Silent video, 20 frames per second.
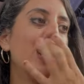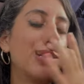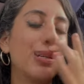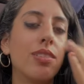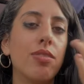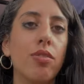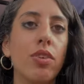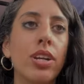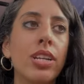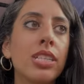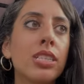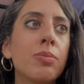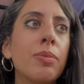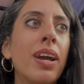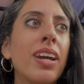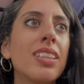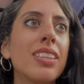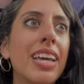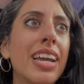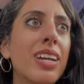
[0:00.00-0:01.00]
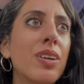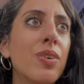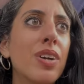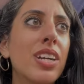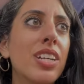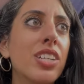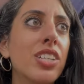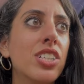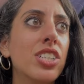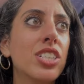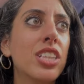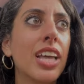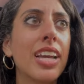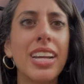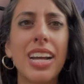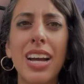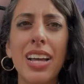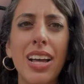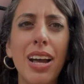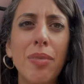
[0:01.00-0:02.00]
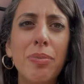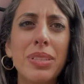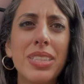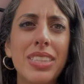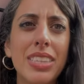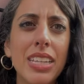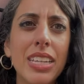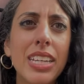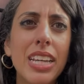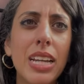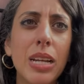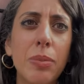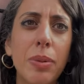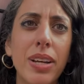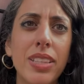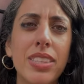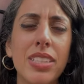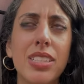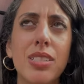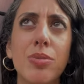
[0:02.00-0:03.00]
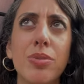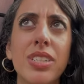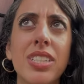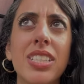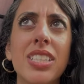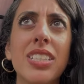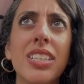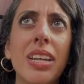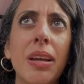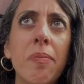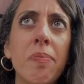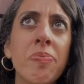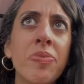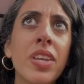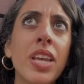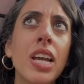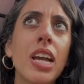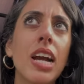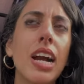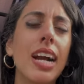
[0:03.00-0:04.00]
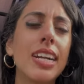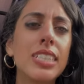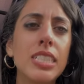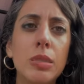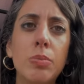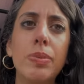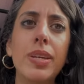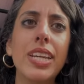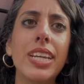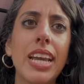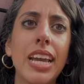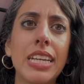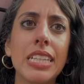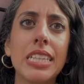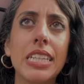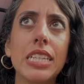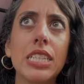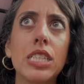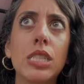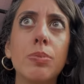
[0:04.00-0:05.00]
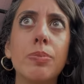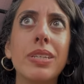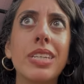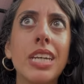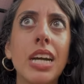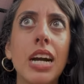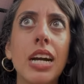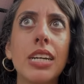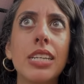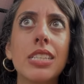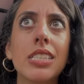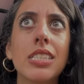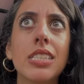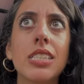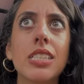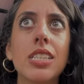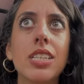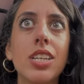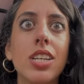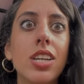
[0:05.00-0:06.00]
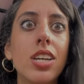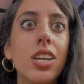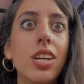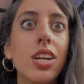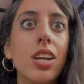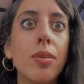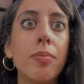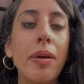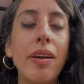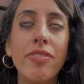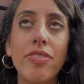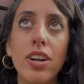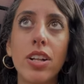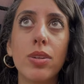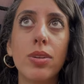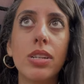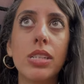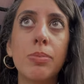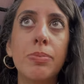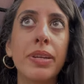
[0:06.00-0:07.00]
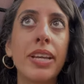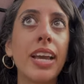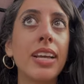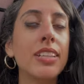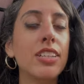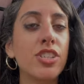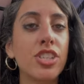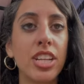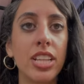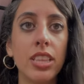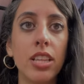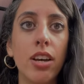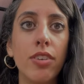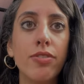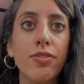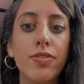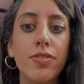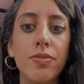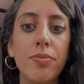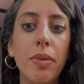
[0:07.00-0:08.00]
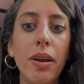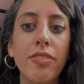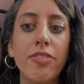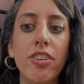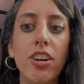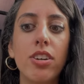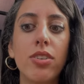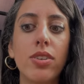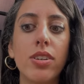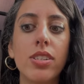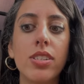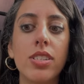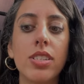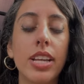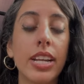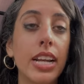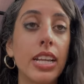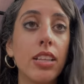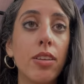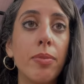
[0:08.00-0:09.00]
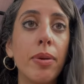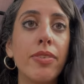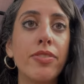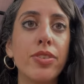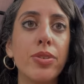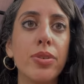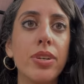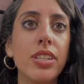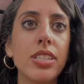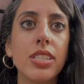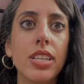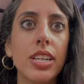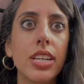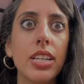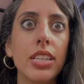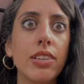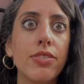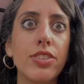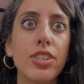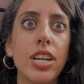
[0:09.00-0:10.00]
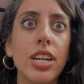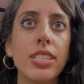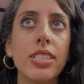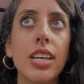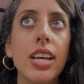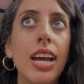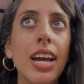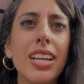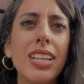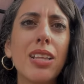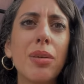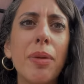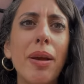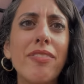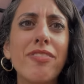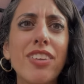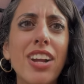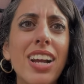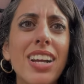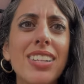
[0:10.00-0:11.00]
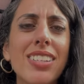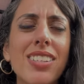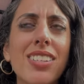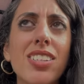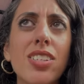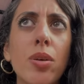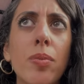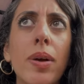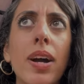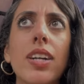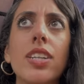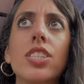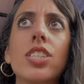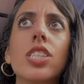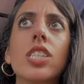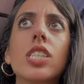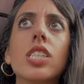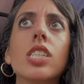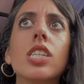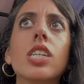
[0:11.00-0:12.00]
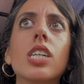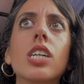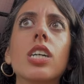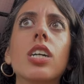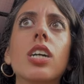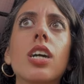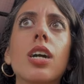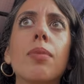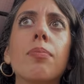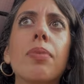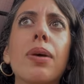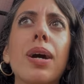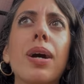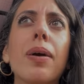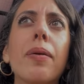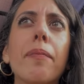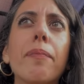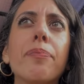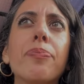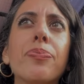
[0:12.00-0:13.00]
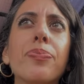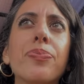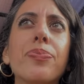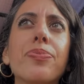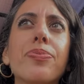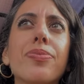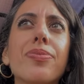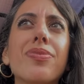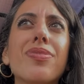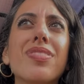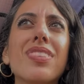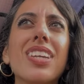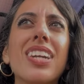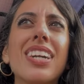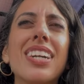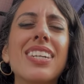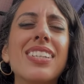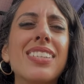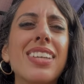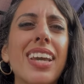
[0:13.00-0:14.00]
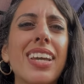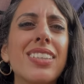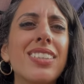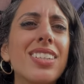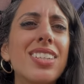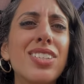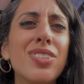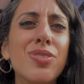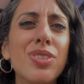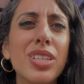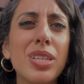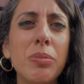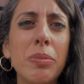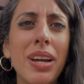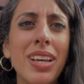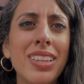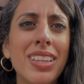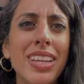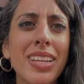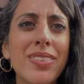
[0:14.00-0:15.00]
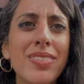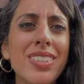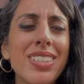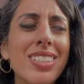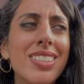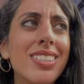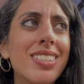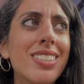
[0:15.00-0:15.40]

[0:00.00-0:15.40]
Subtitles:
What is my language? Like, I've been thinking about this recently. I speak English because my followers speak English, and I love my followers, like I love my viewers, like I love you guys, I love my friends so much. But is English really my language?